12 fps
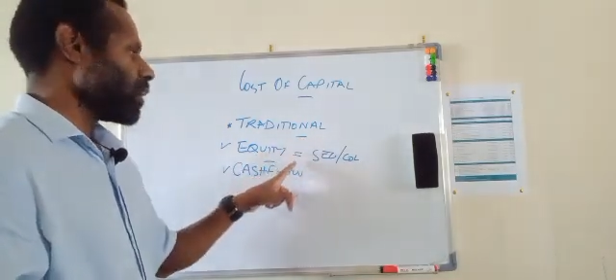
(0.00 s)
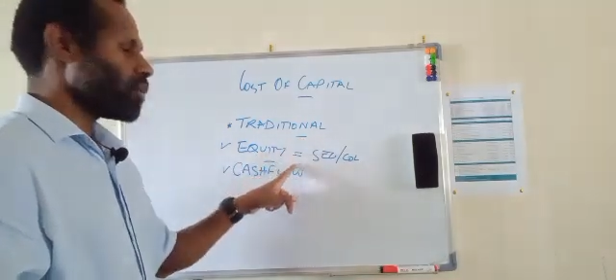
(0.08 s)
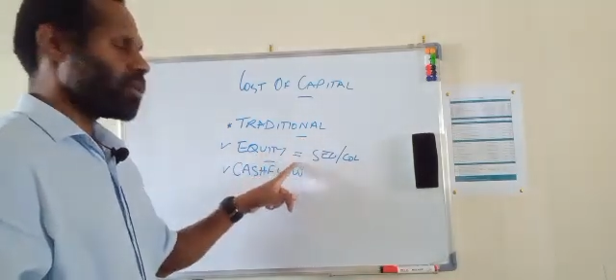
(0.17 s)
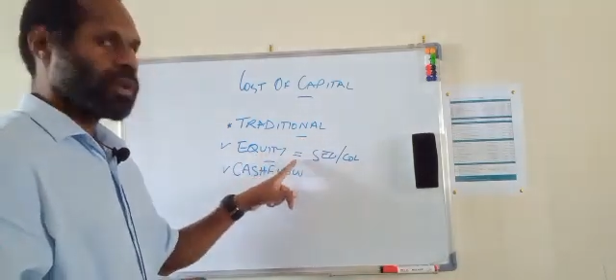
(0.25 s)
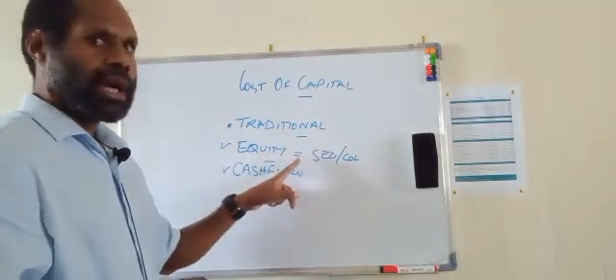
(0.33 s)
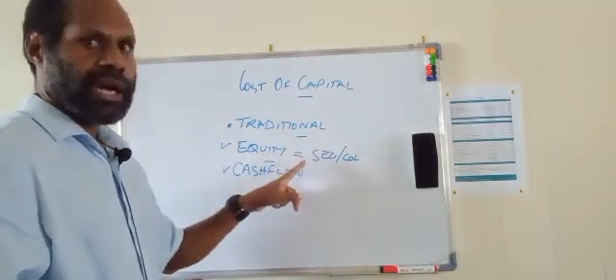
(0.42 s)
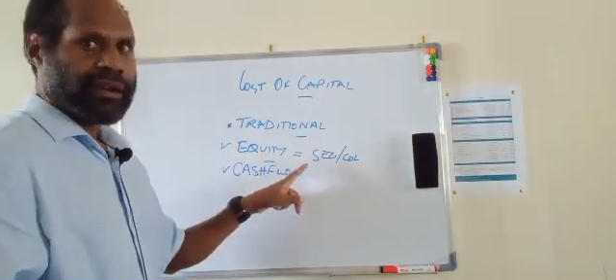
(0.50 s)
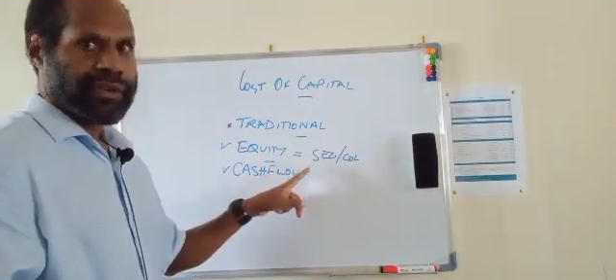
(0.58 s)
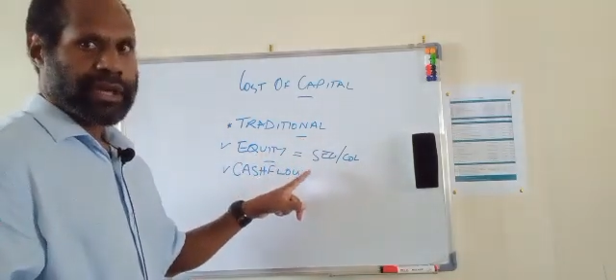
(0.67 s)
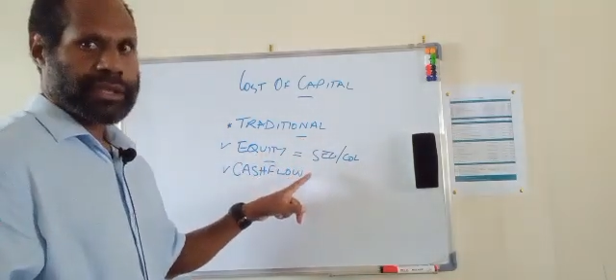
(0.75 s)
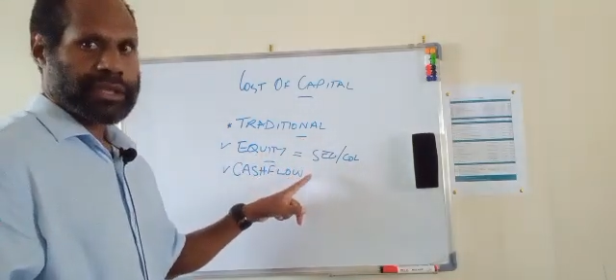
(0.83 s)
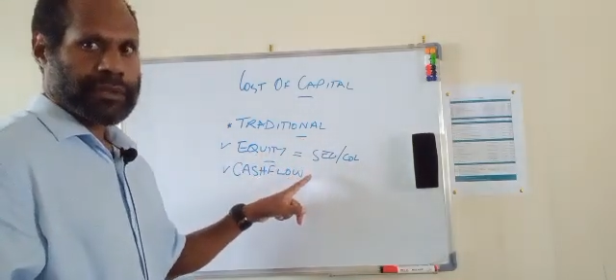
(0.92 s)
to cover
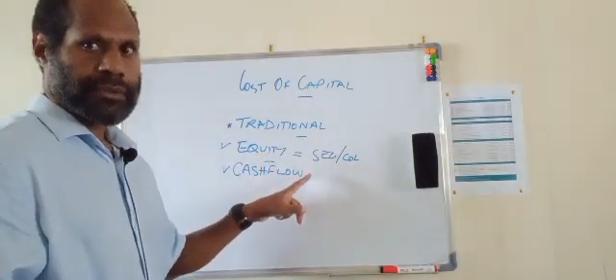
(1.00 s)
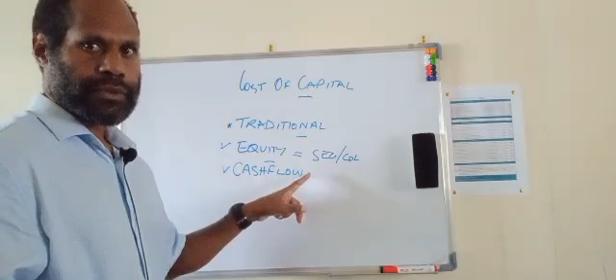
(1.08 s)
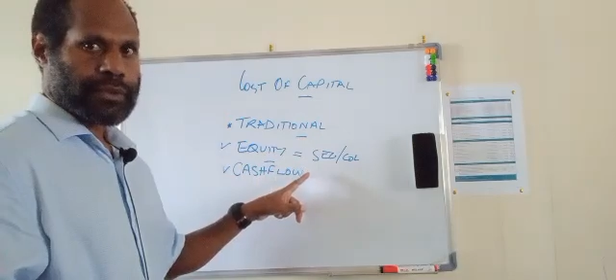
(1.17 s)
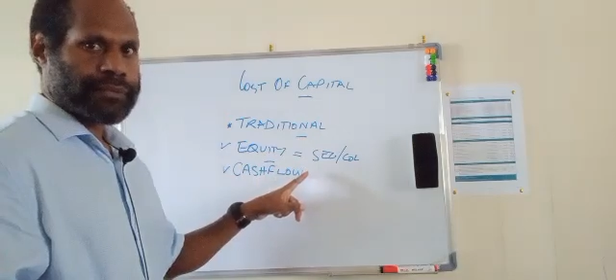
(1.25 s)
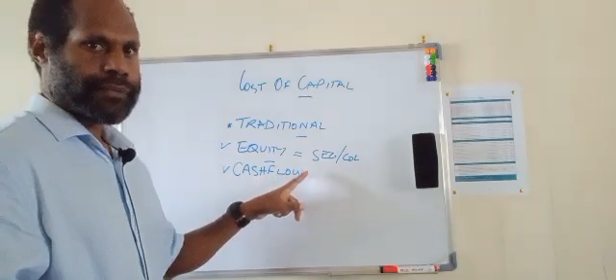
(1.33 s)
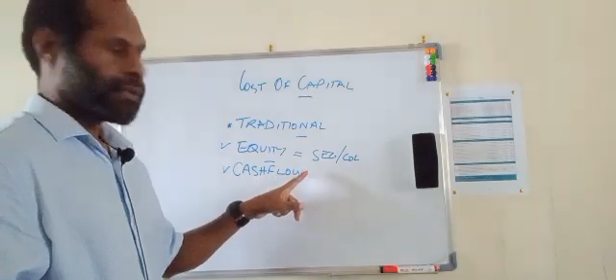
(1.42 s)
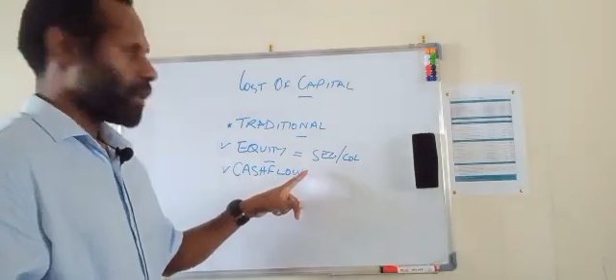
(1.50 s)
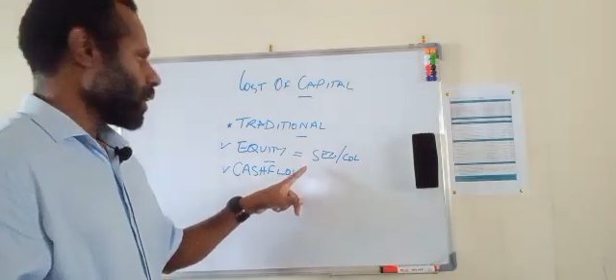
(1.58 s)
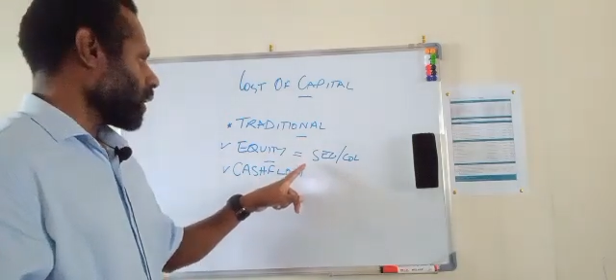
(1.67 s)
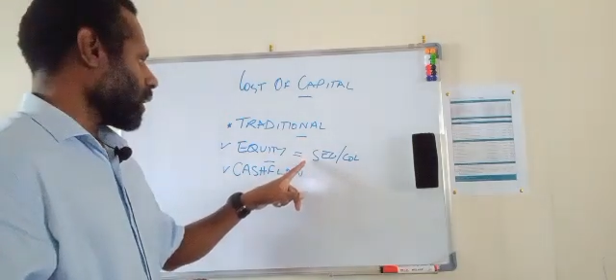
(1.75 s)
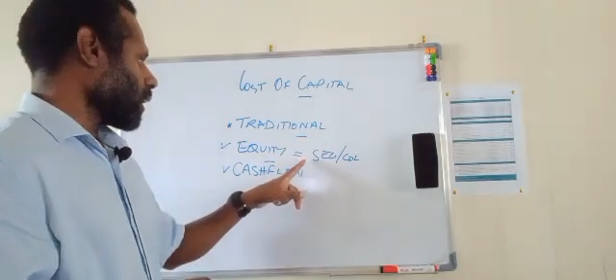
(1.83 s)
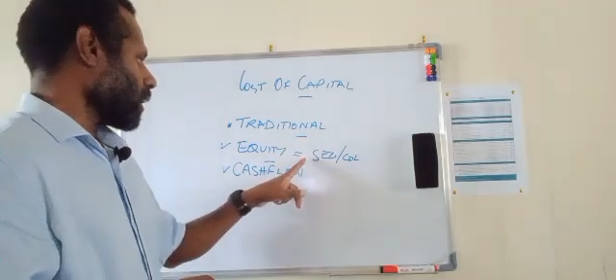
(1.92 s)
in terms of
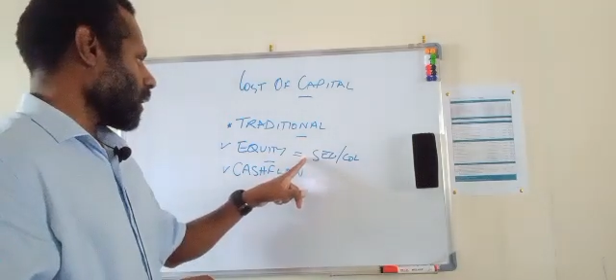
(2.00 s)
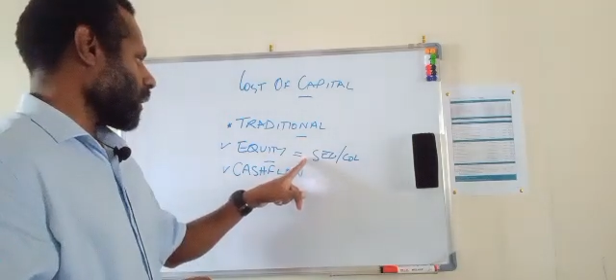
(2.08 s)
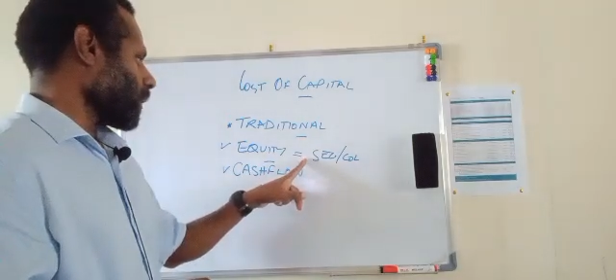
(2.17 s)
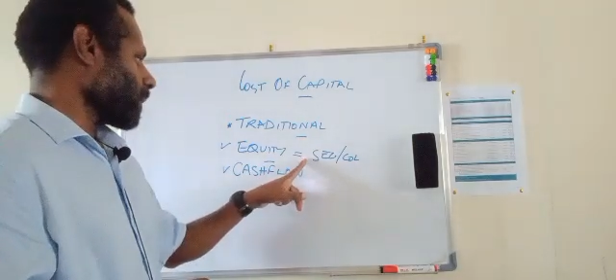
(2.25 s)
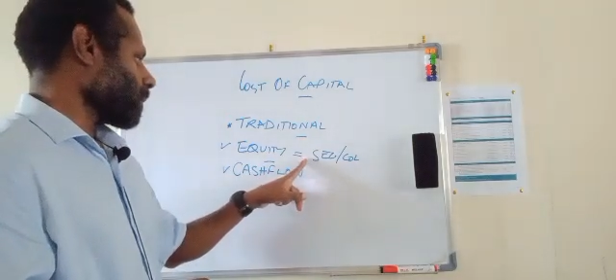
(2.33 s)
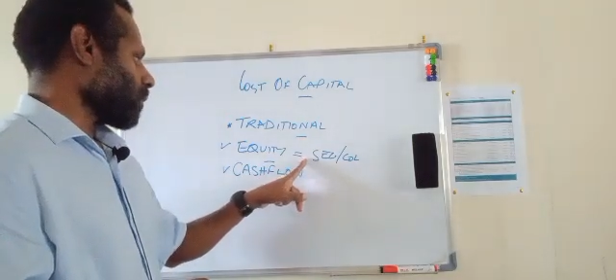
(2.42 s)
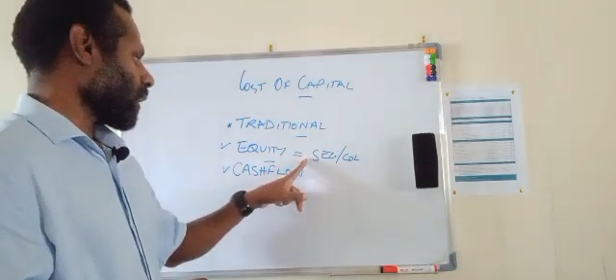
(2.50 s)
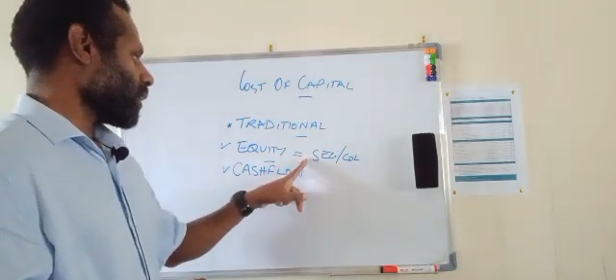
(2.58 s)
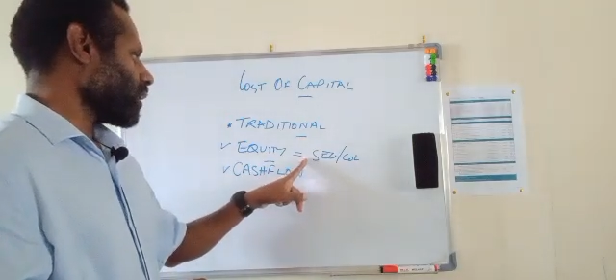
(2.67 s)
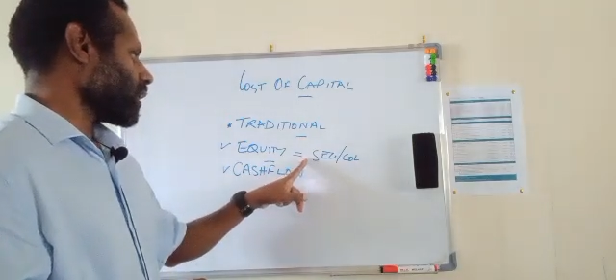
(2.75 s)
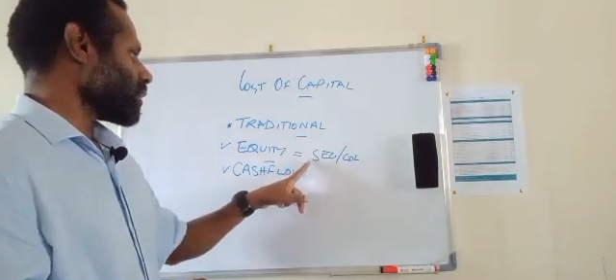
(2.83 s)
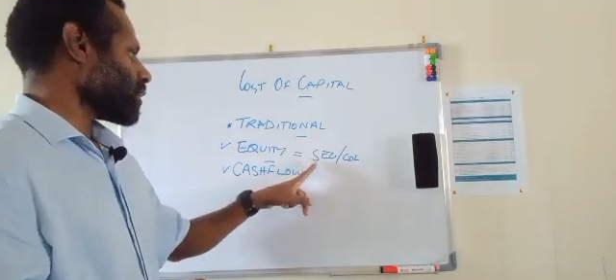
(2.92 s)
that